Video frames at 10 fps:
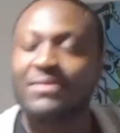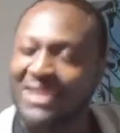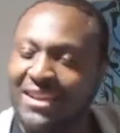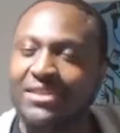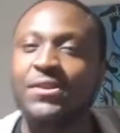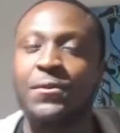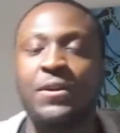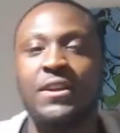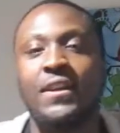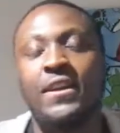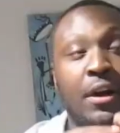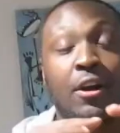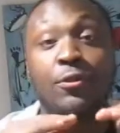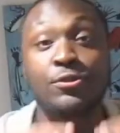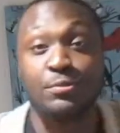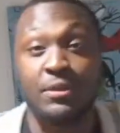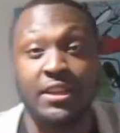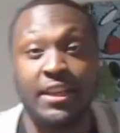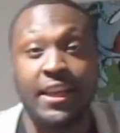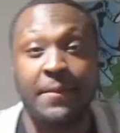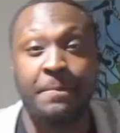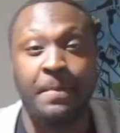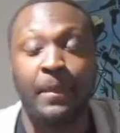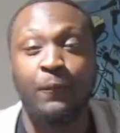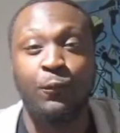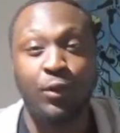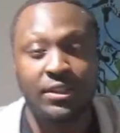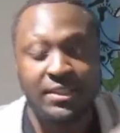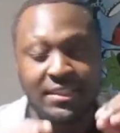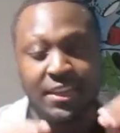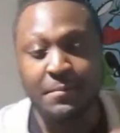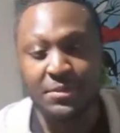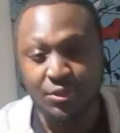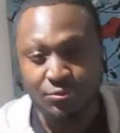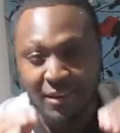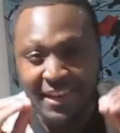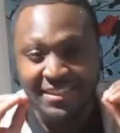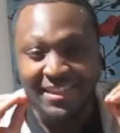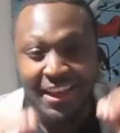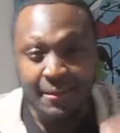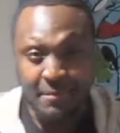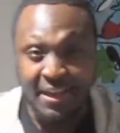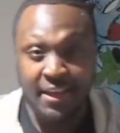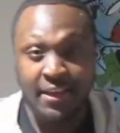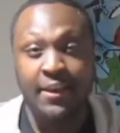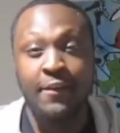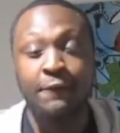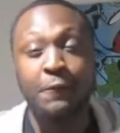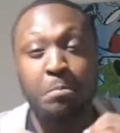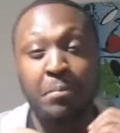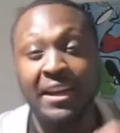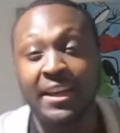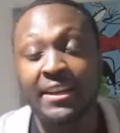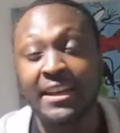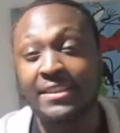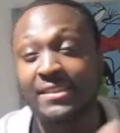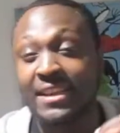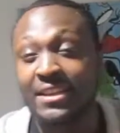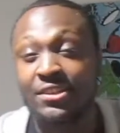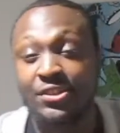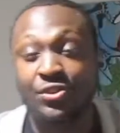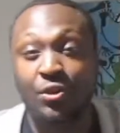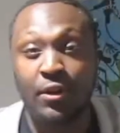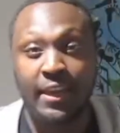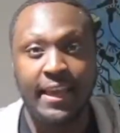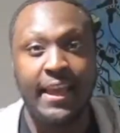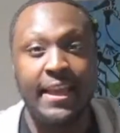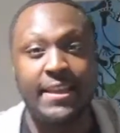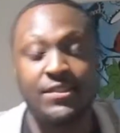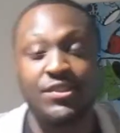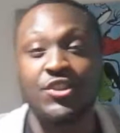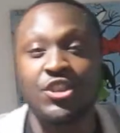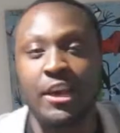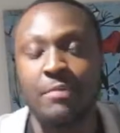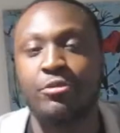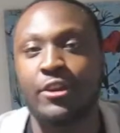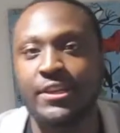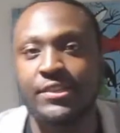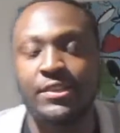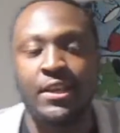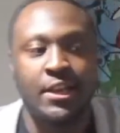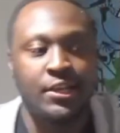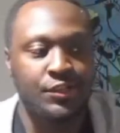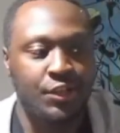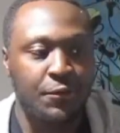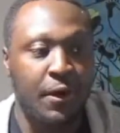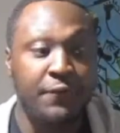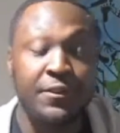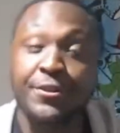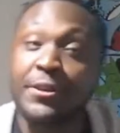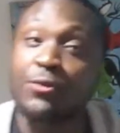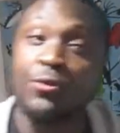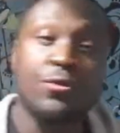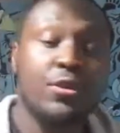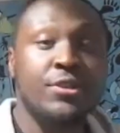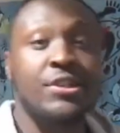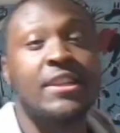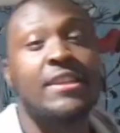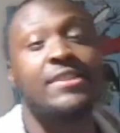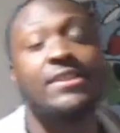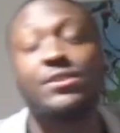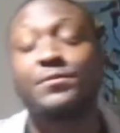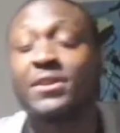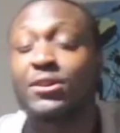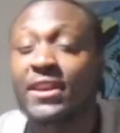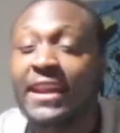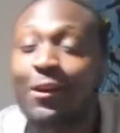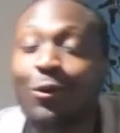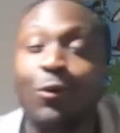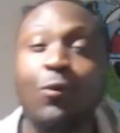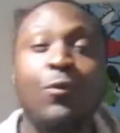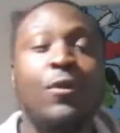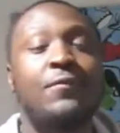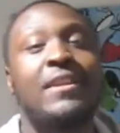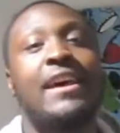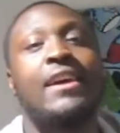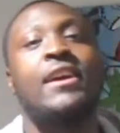And so on. But ultimately, what determines the right timing for buying and selling the stock is the share price. So after doing all those analysis, after looking at all of that